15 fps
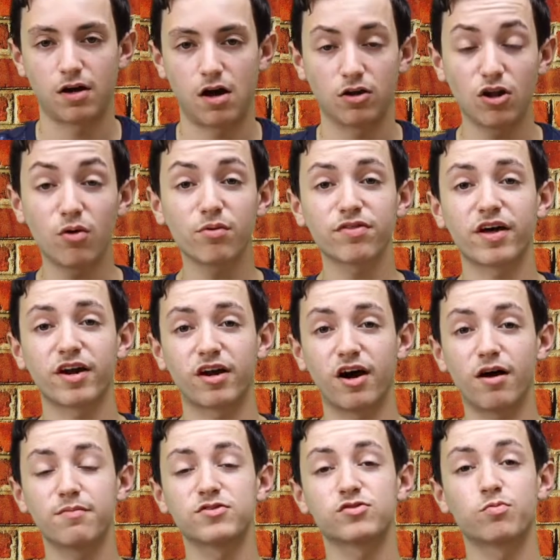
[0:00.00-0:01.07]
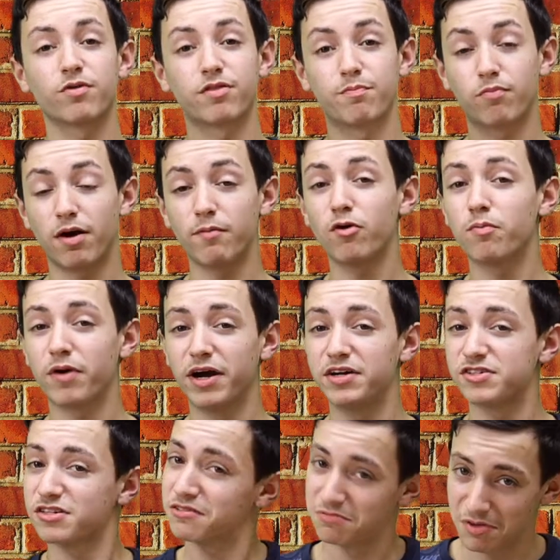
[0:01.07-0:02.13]
Along with that, it comes with Brembo
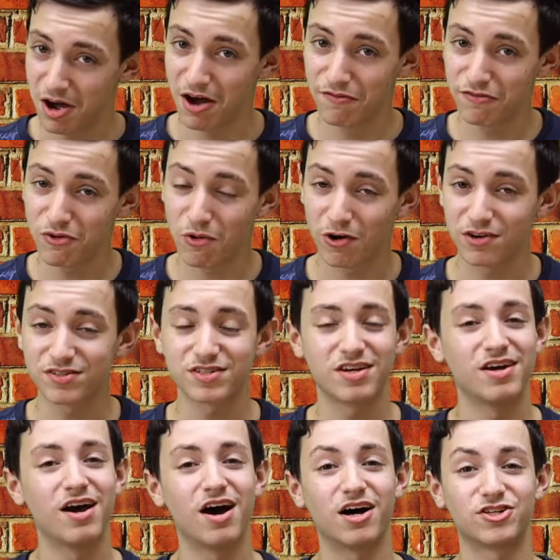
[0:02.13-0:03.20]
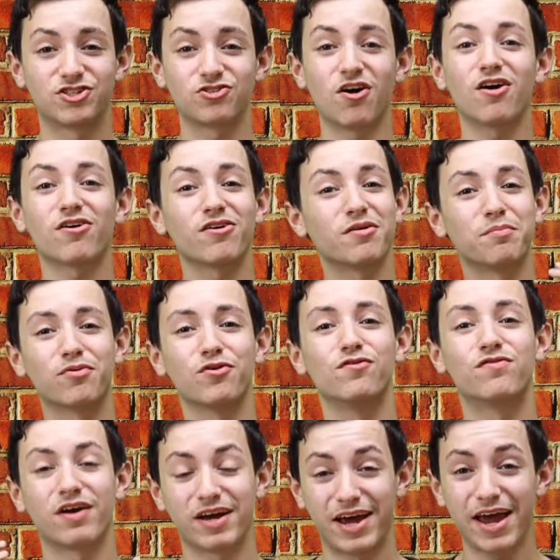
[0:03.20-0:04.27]
brakes, of course, a stronger
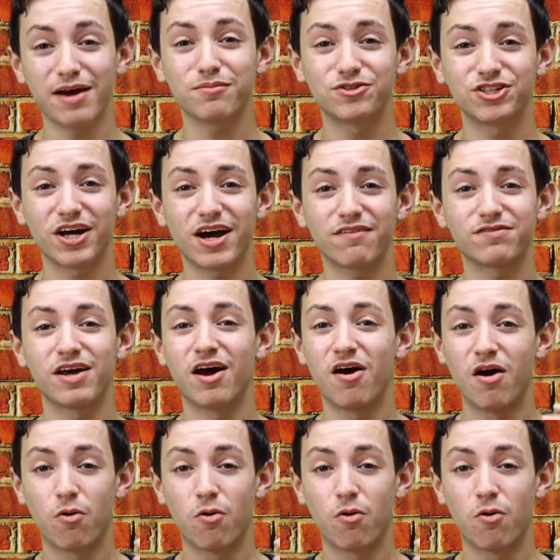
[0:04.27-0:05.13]
improved camshaft,